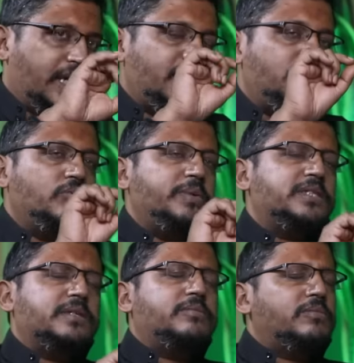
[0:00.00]
and you
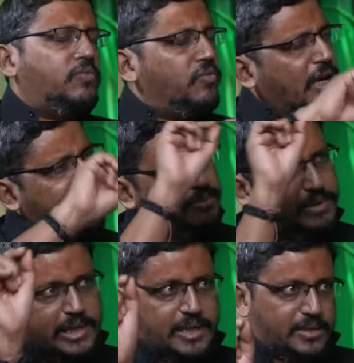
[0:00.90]
means one in
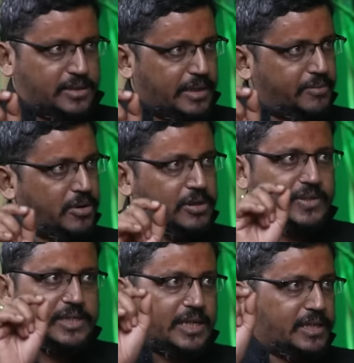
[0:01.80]
millions. I'm not
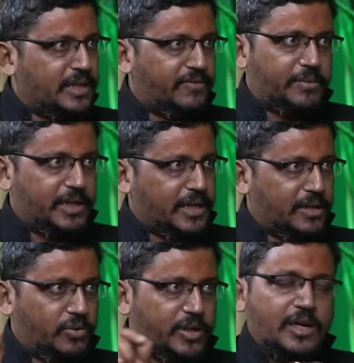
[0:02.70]
even saying that everybody
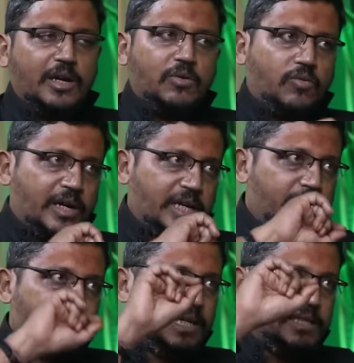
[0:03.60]
can do it, one
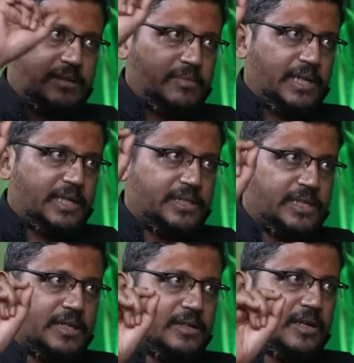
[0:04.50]
in millions and millions.
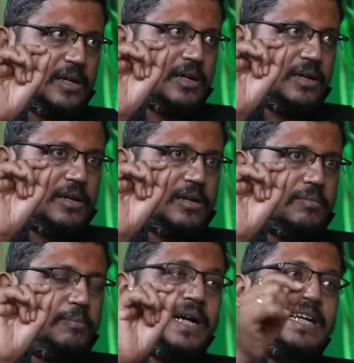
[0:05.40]

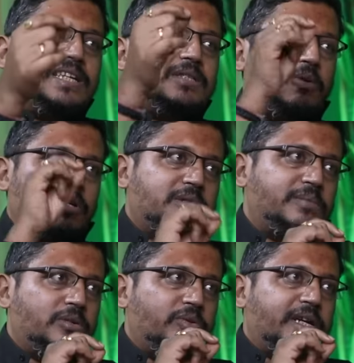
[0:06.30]
But it is
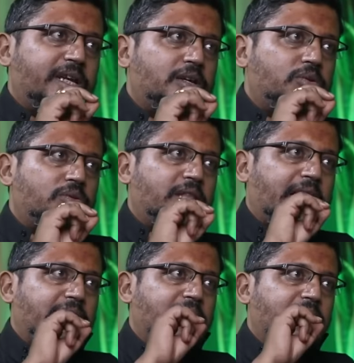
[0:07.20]
possible to attain to
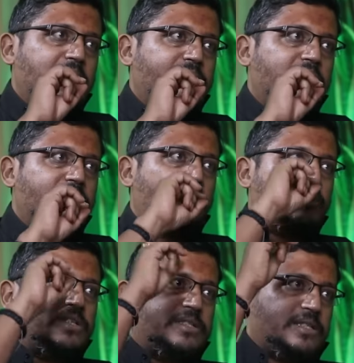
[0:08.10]
that level of
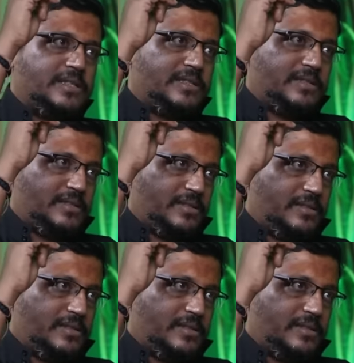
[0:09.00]
consciousness.